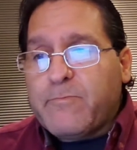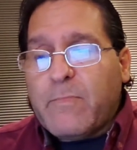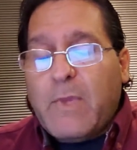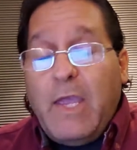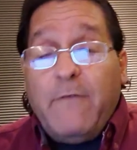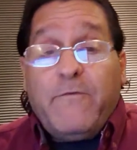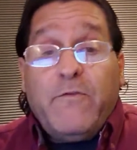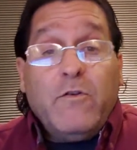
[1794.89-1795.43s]

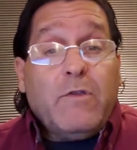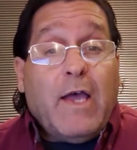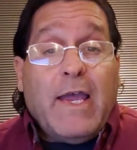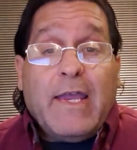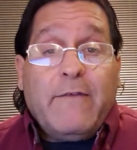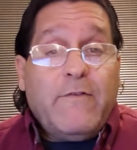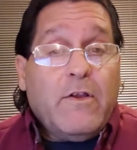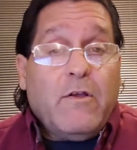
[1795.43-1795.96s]
If you
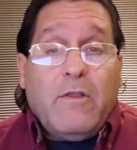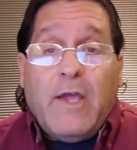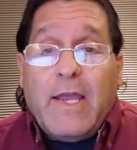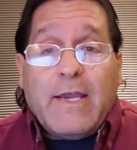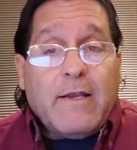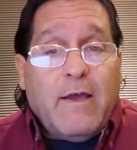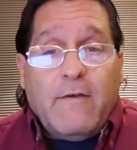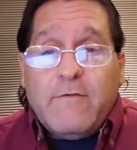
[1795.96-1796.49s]
don't like
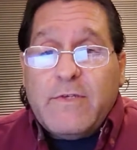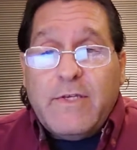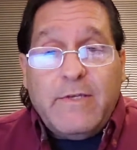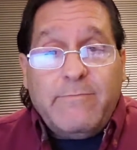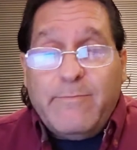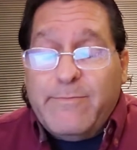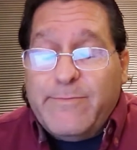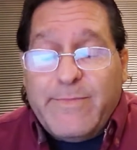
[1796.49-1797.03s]
it, obviously